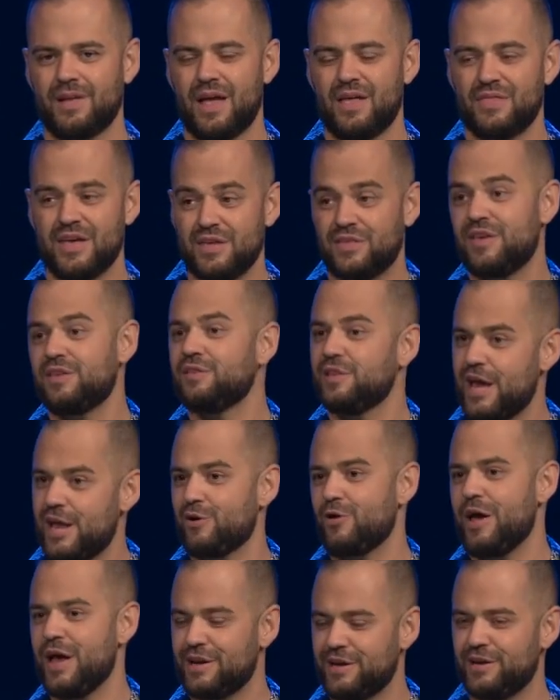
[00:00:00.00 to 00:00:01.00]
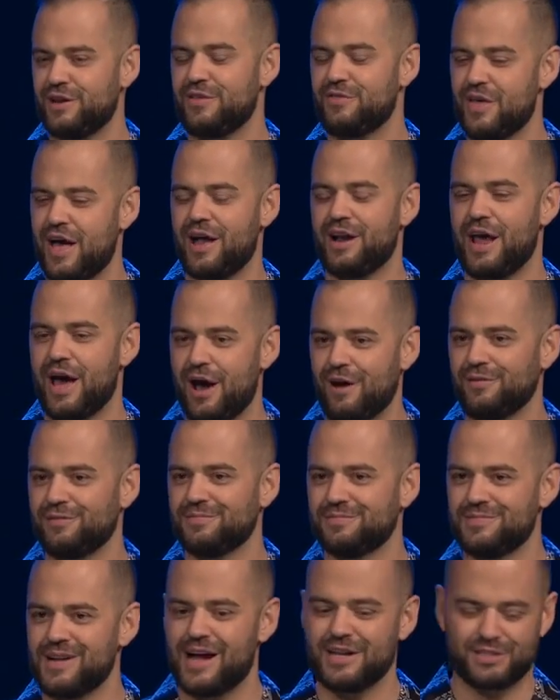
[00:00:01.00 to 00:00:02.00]
They then later edited that out,
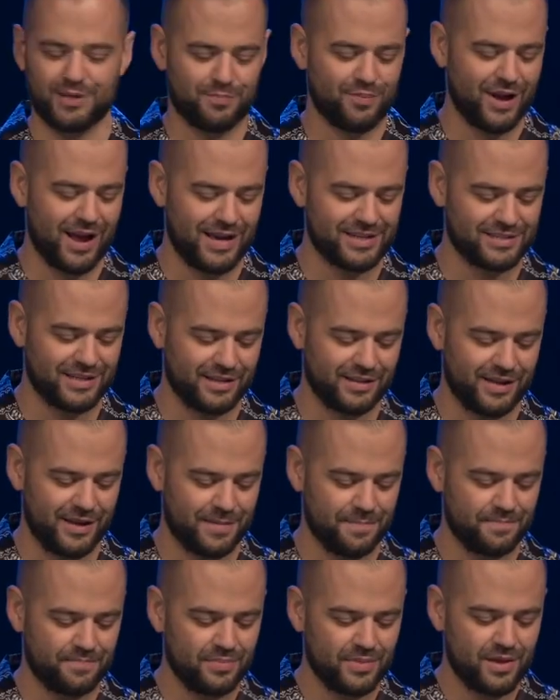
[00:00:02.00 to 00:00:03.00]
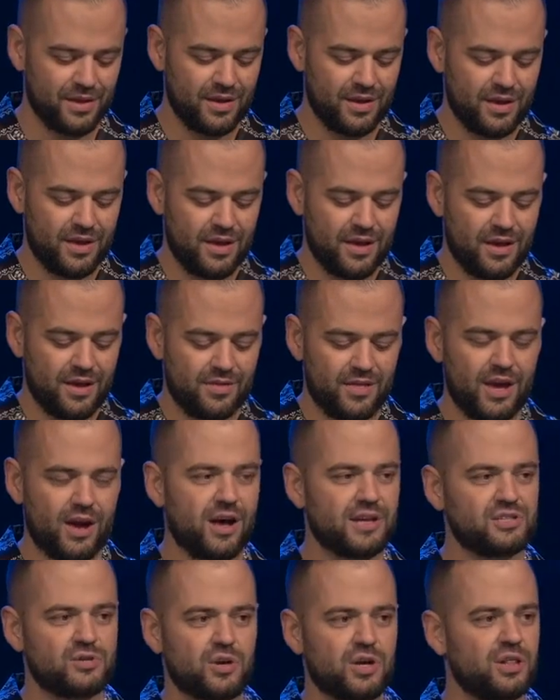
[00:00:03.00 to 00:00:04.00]
not surprisingly. They
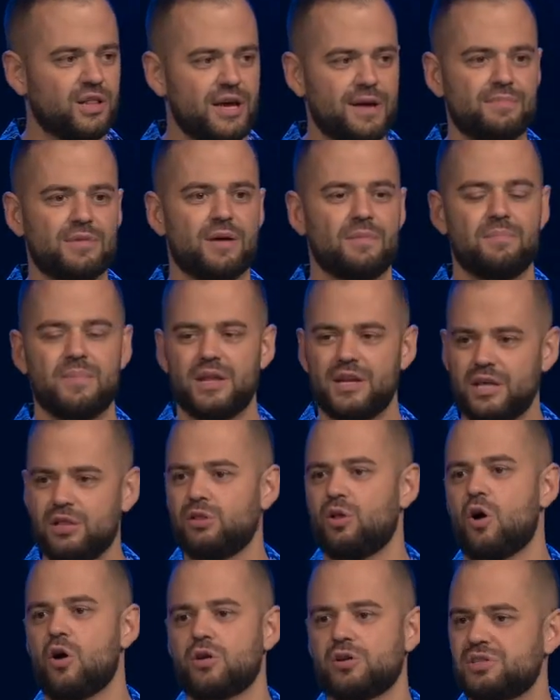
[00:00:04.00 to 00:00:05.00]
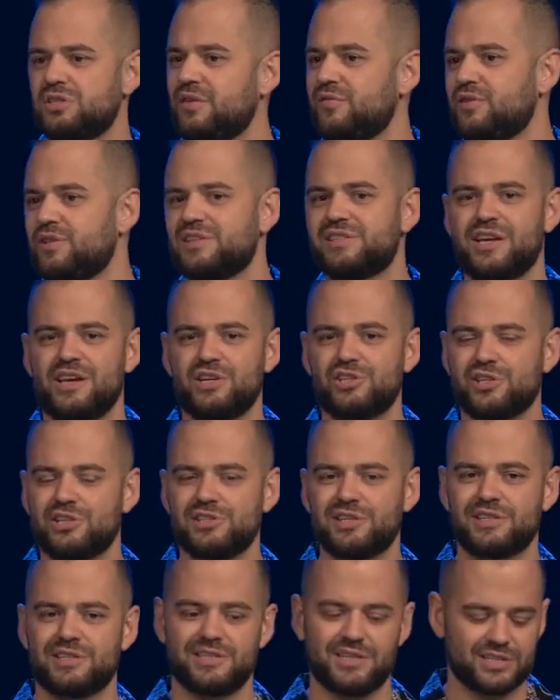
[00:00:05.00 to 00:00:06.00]
also claim that many large civilizations
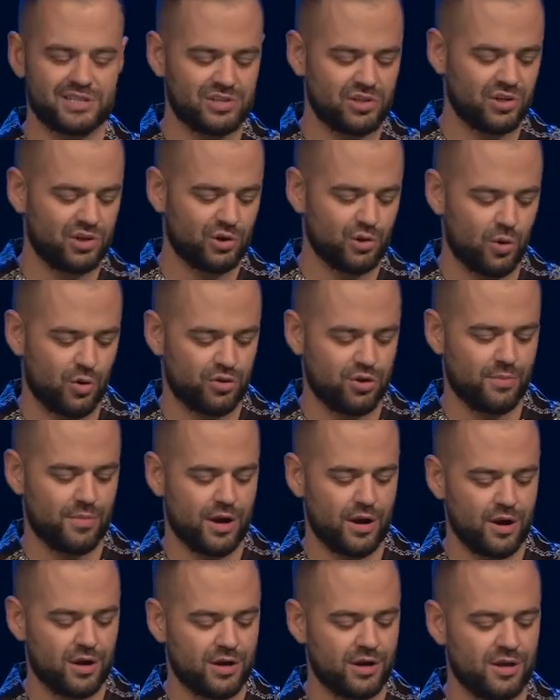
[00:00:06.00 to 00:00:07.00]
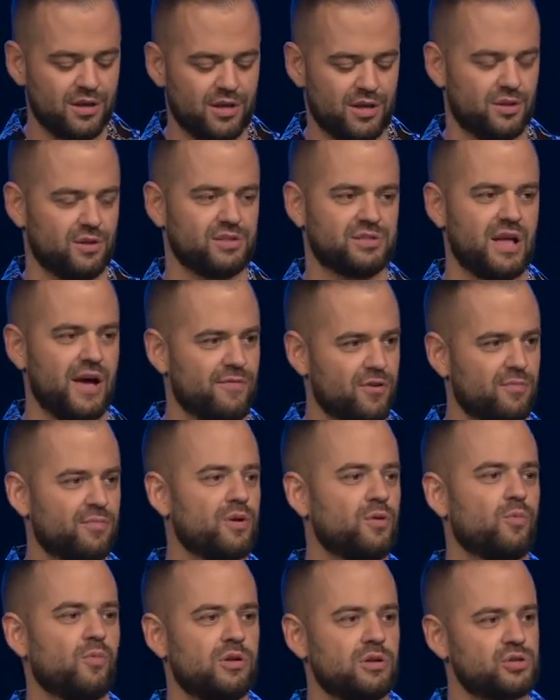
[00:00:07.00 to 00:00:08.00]
existed in North America that there's never
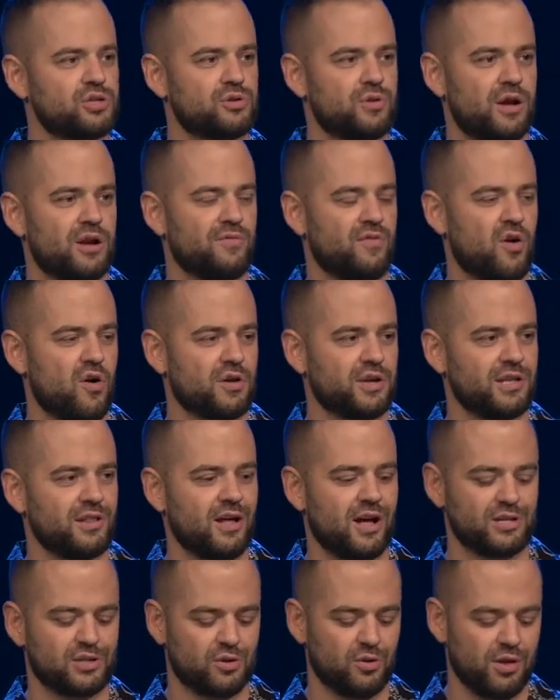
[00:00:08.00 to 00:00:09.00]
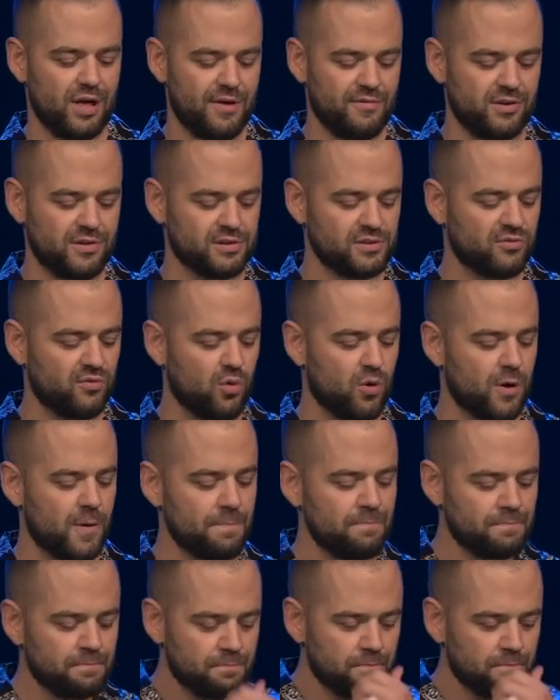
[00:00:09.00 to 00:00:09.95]
been one shred of archaeological evidence for.